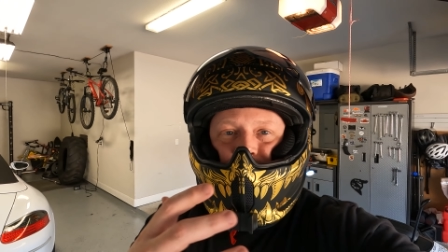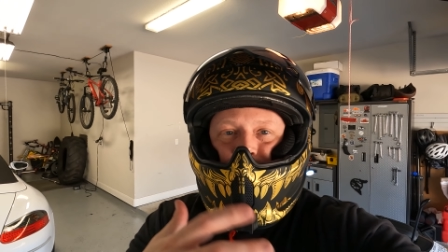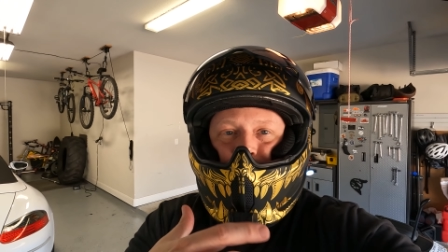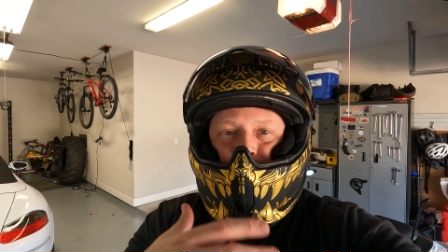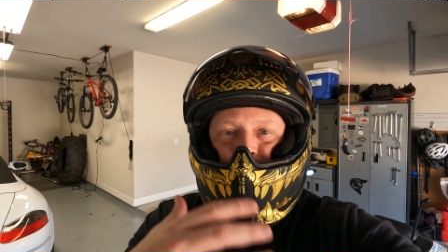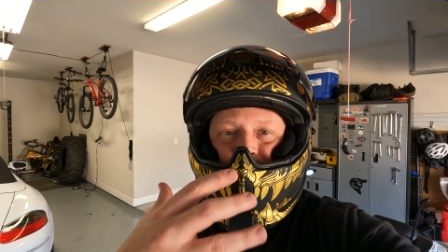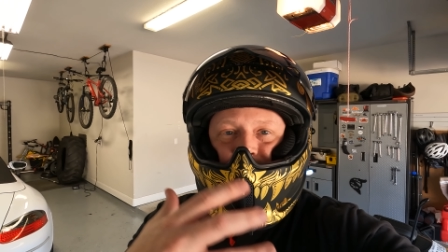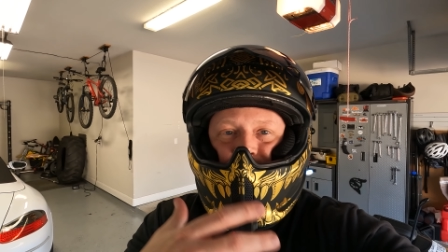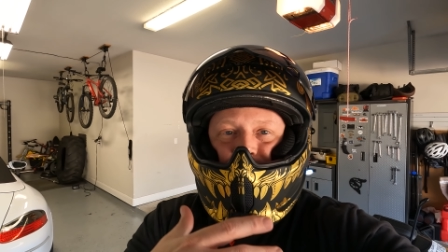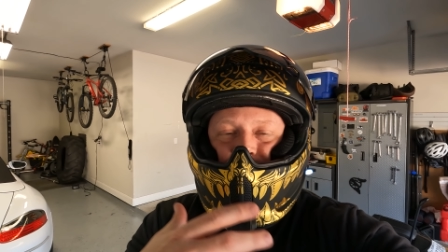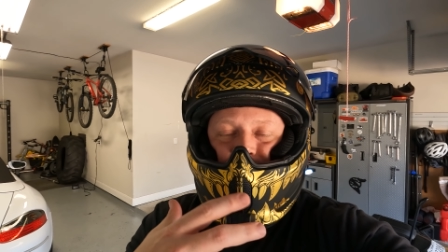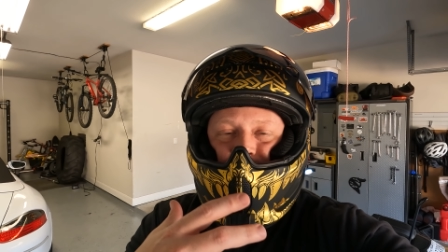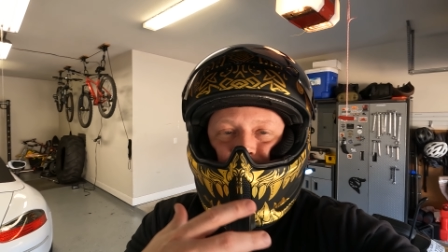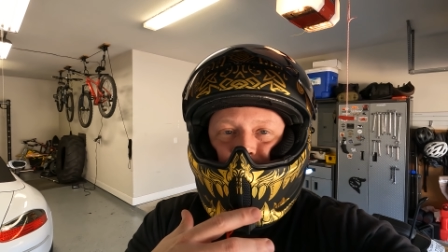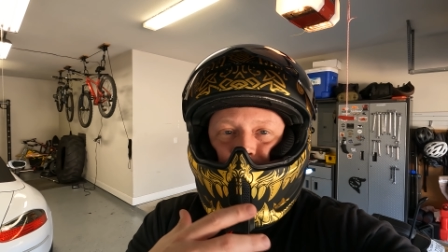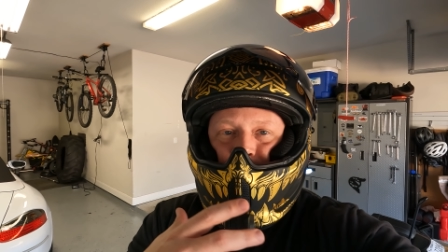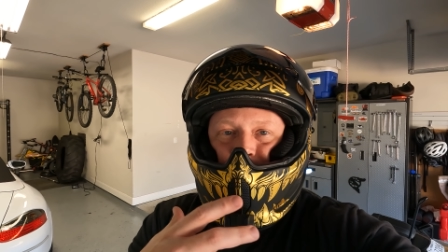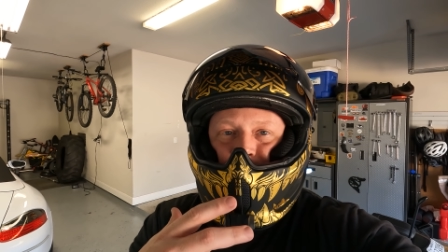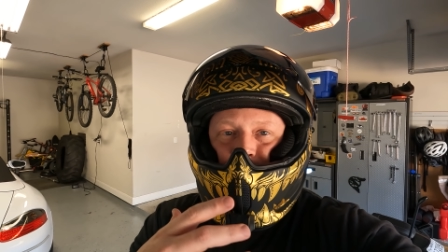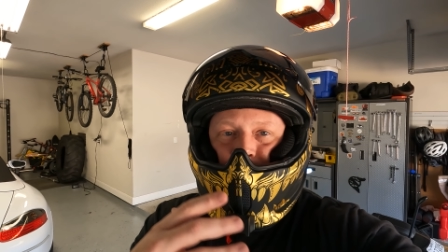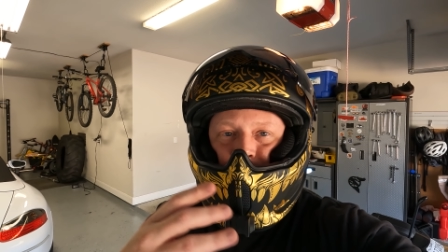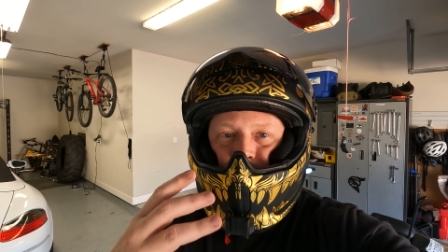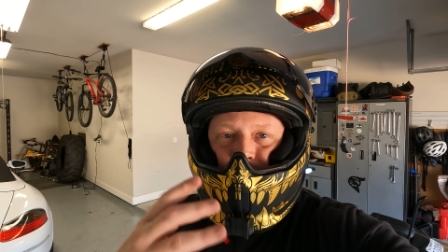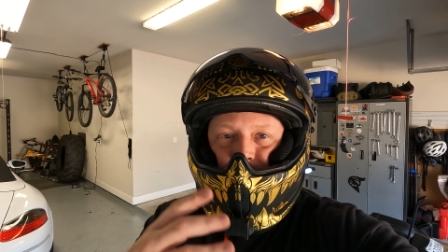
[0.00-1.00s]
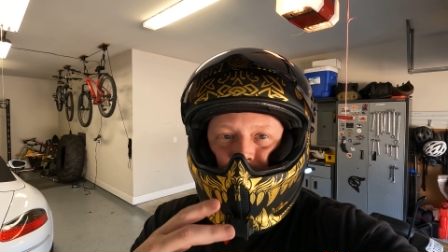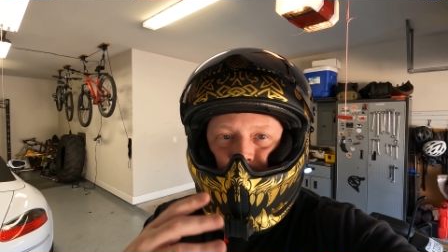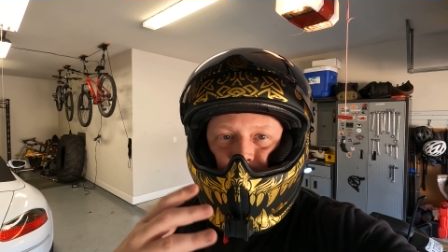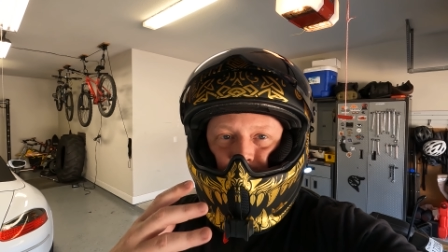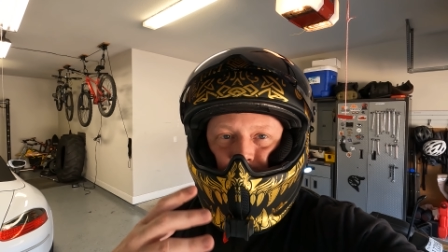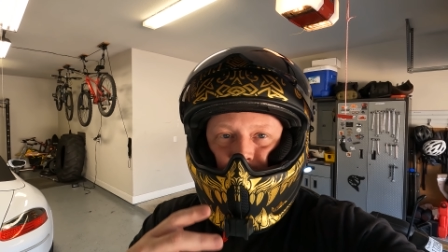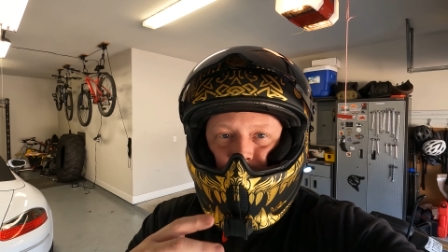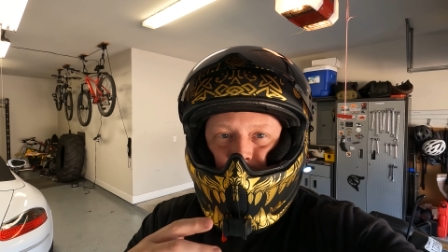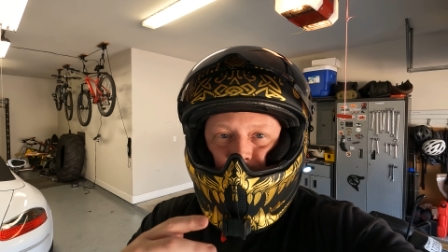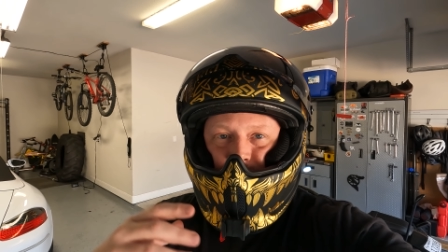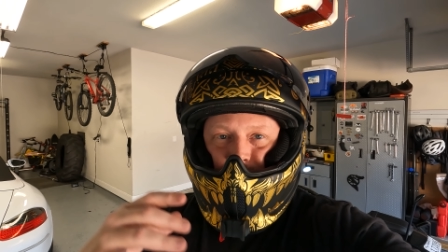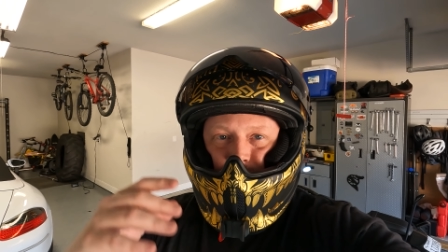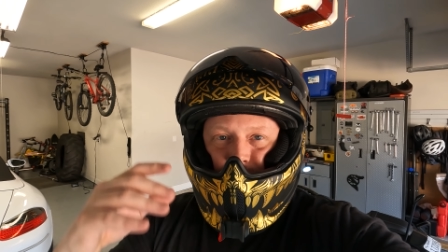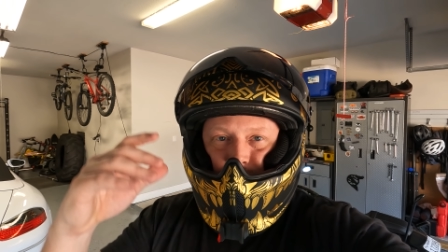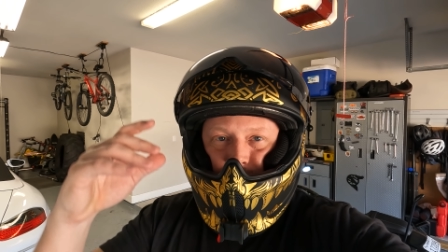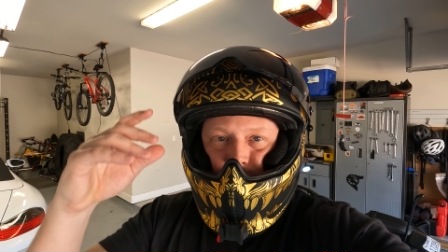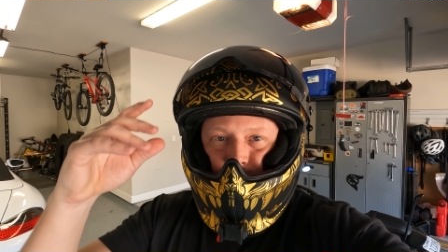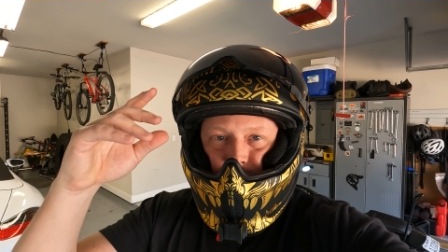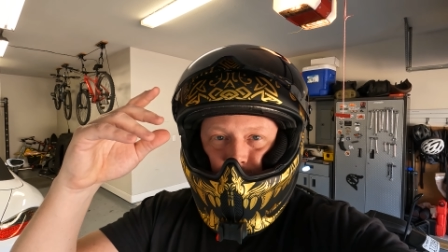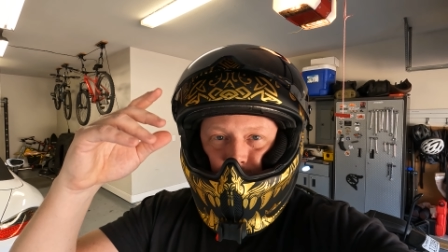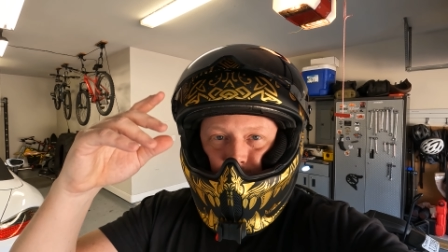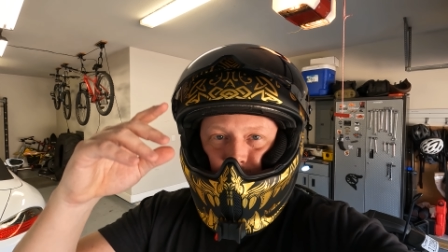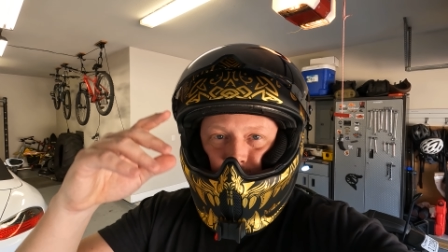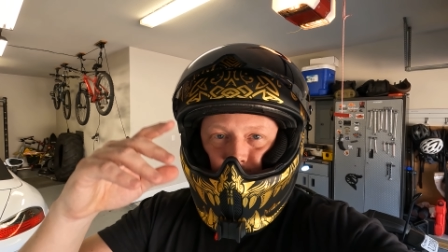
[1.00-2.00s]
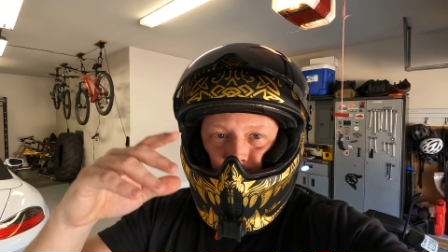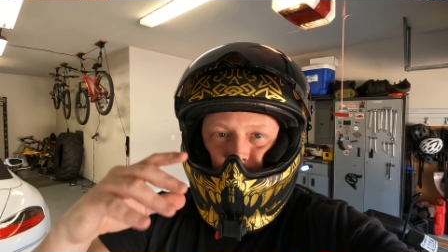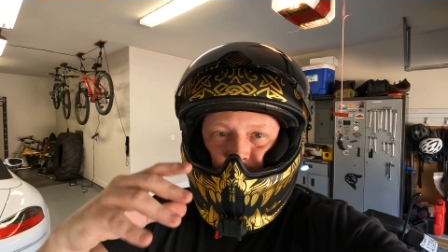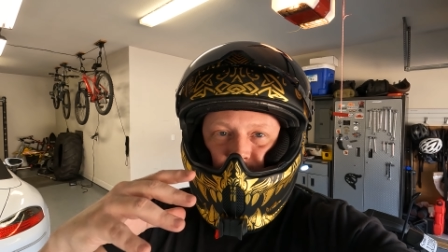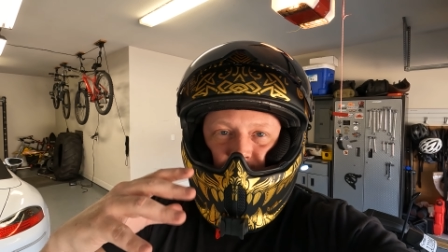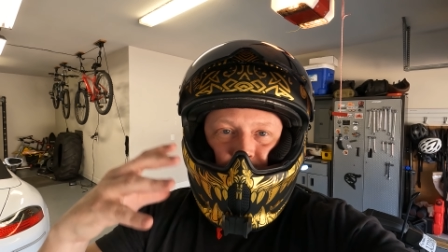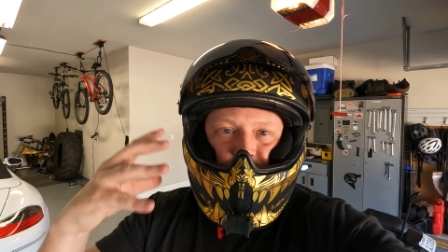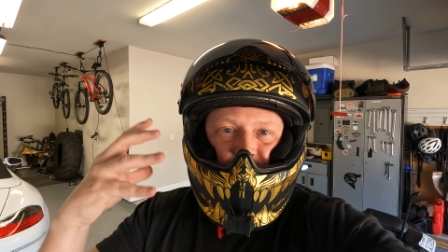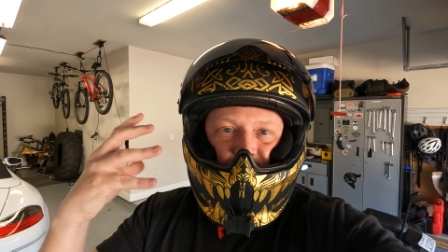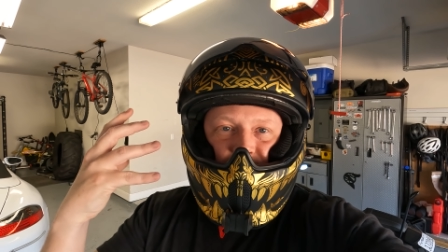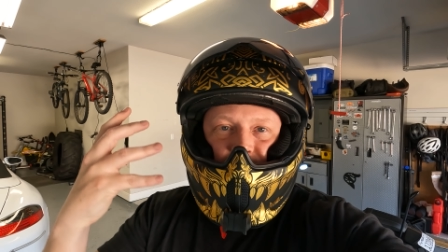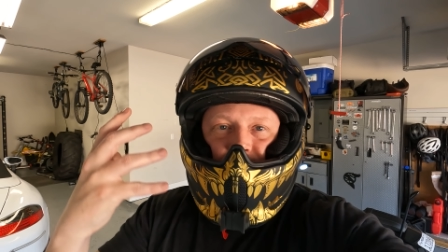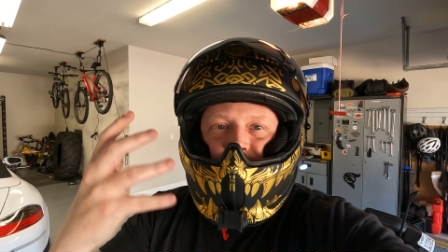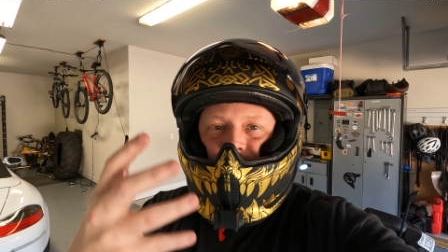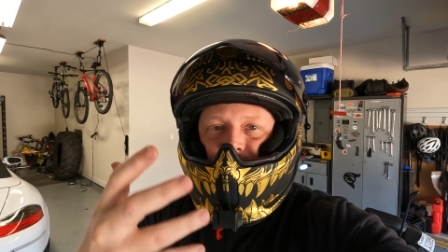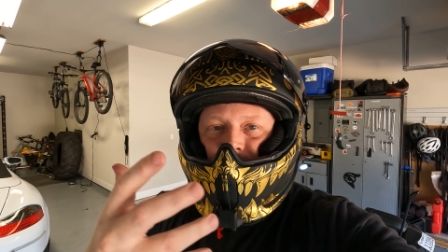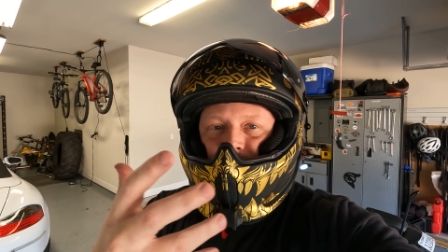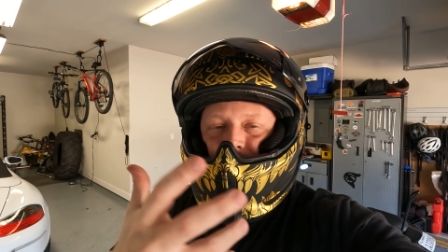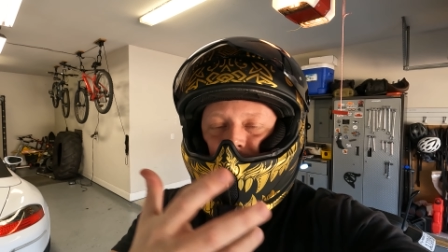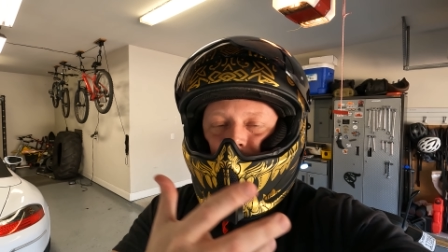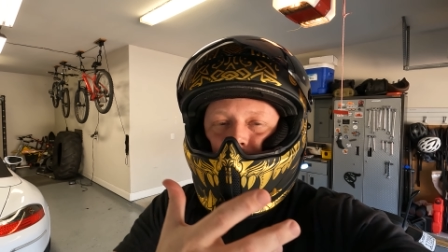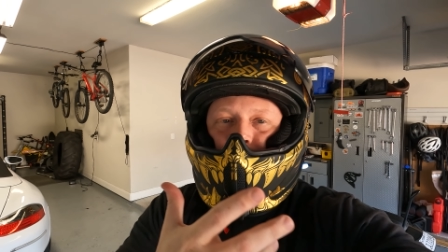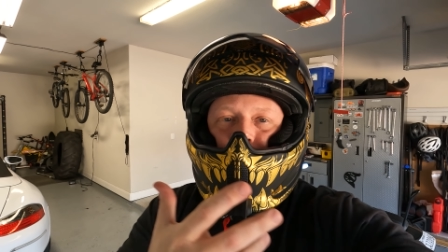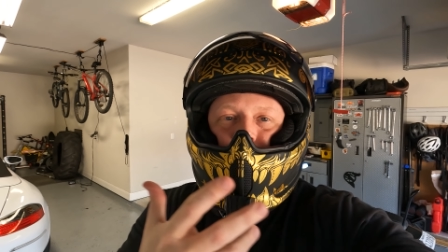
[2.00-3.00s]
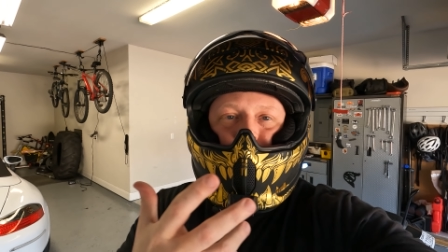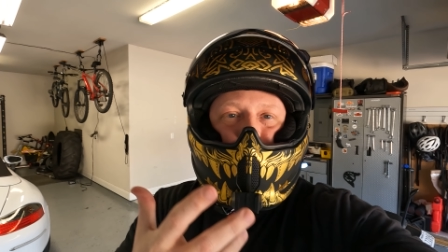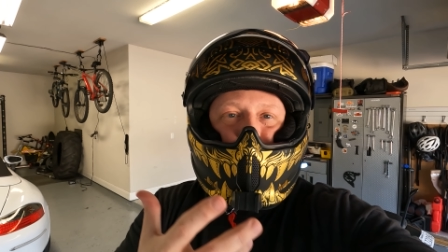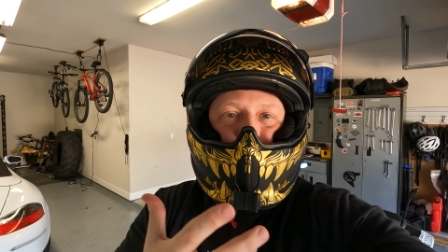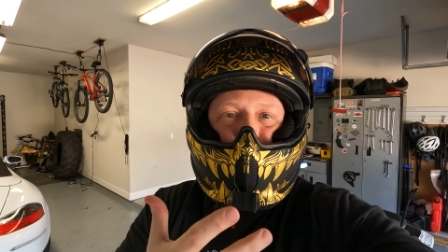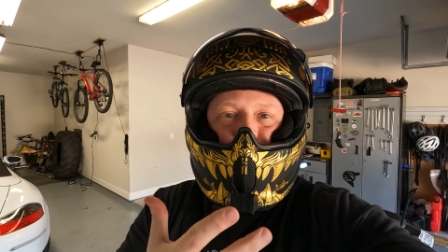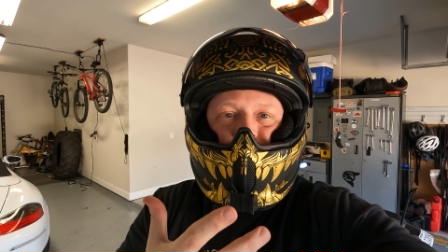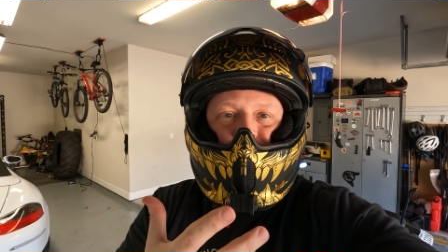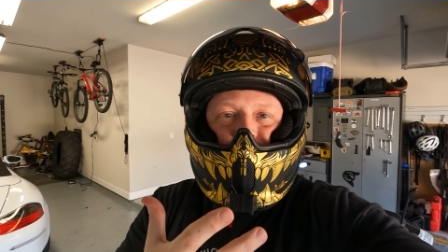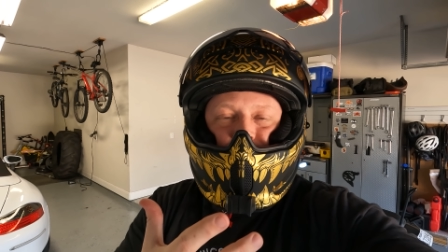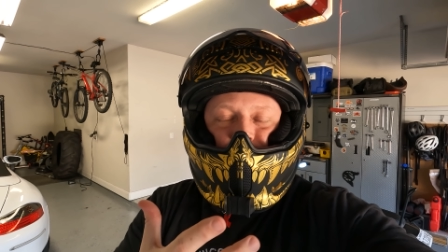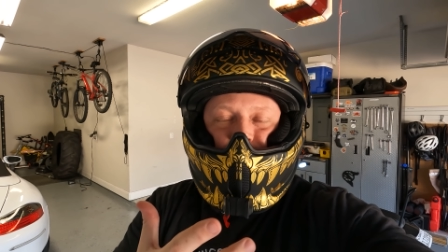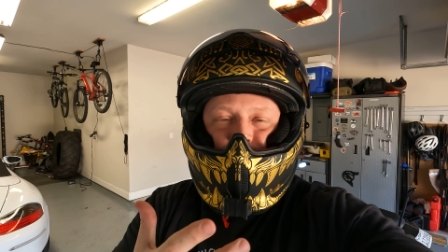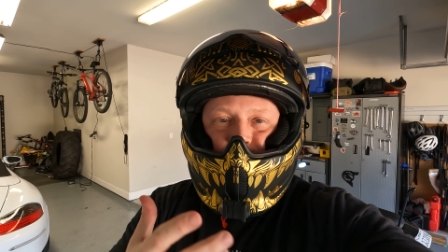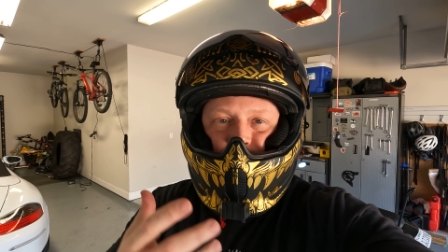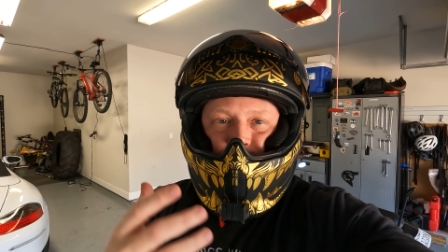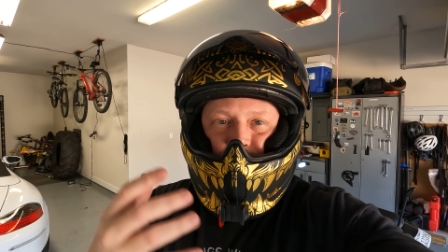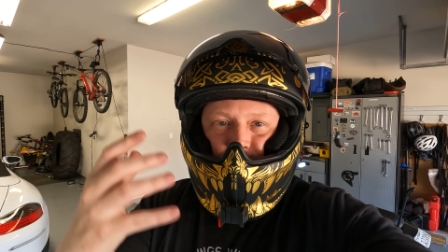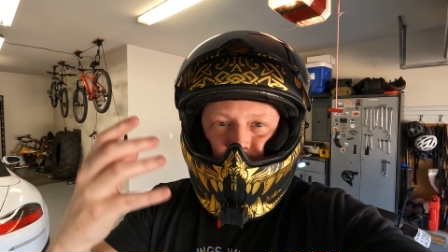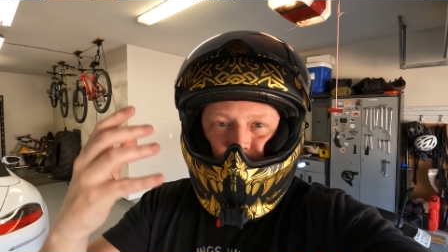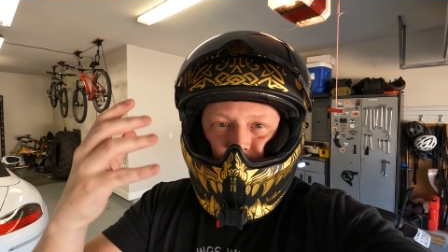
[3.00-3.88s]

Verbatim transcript: now with this helmet, what I ended up getting, um, and with any and all Rurocs,